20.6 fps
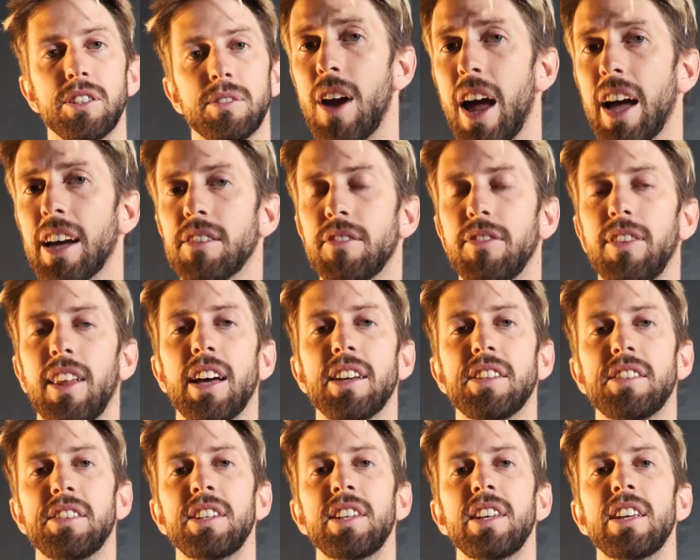Draganfly
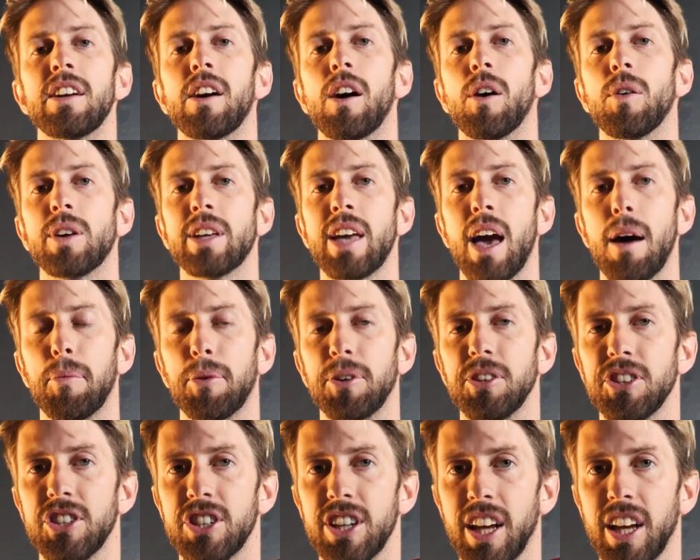CEO Cameron